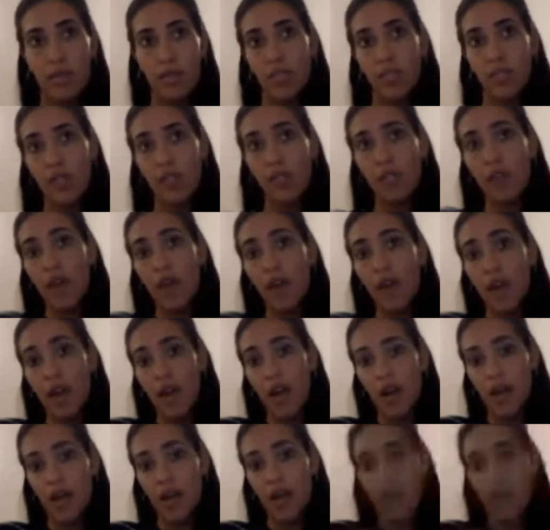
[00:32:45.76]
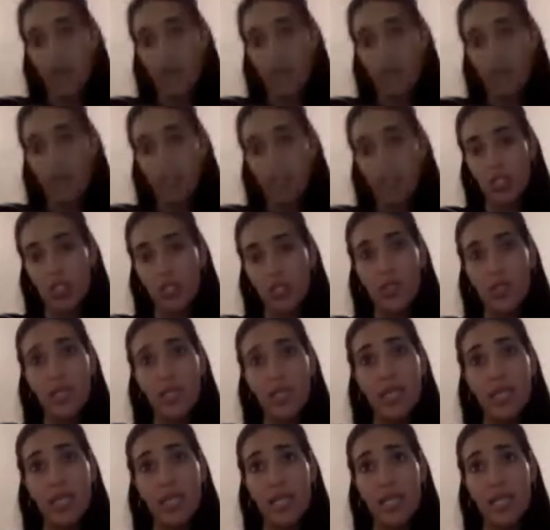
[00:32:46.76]
So far, our clinicians
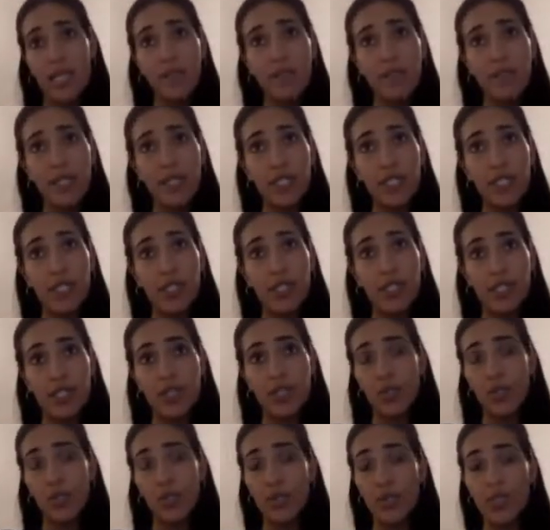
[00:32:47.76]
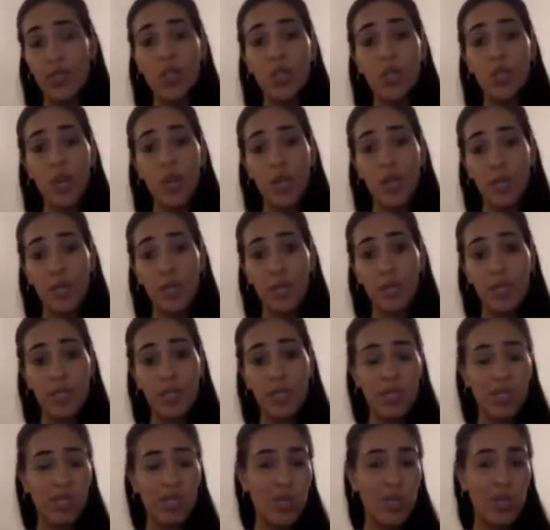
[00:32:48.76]
really like the feature. They do use it quite a bit.
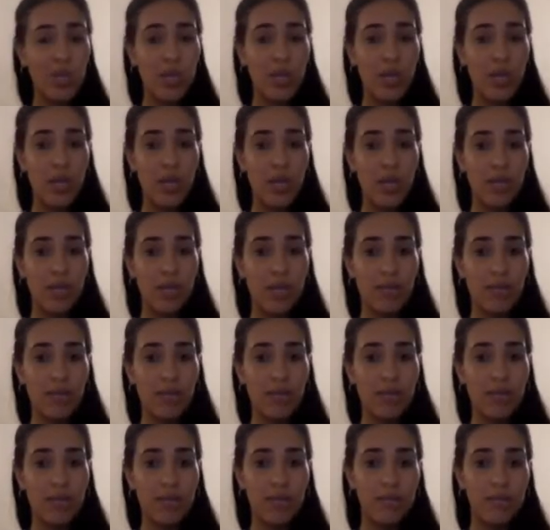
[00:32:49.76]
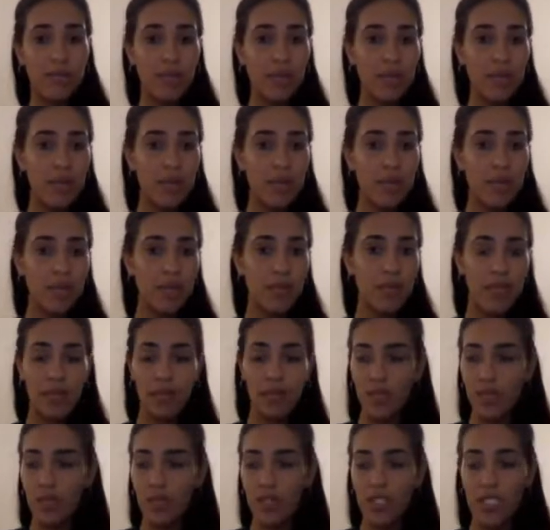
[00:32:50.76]
So
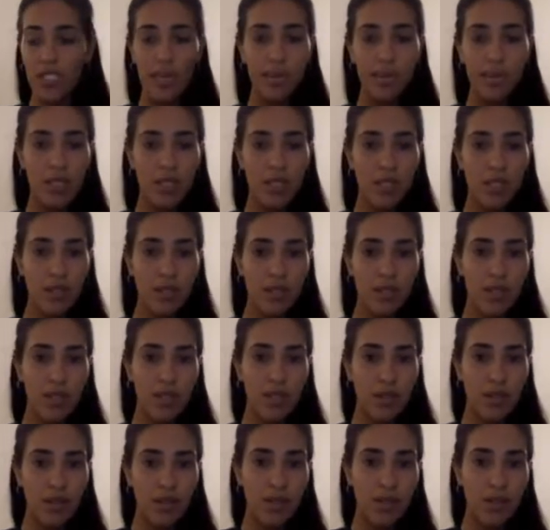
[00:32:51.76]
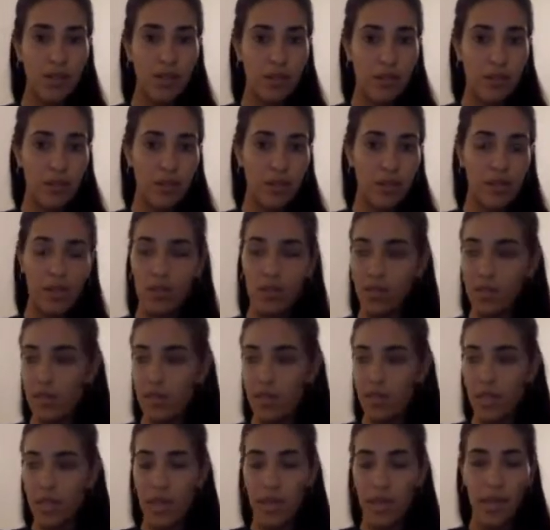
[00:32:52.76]
I'm skeptical to hear
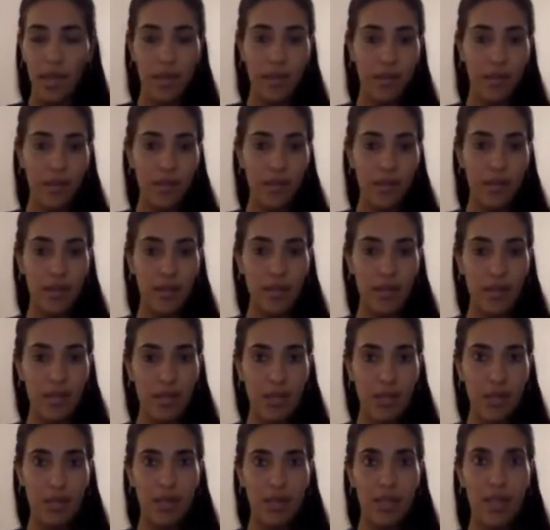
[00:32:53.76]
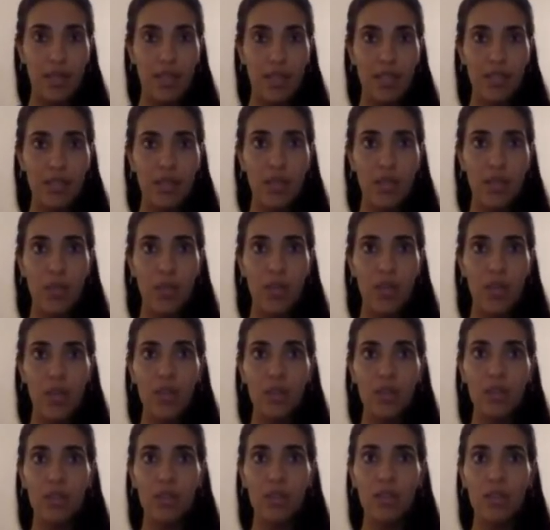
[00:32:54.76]
to say anything that hasn't been
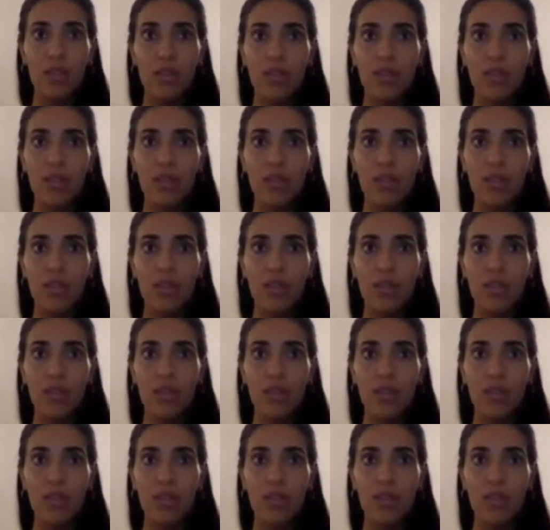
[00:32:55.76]
working.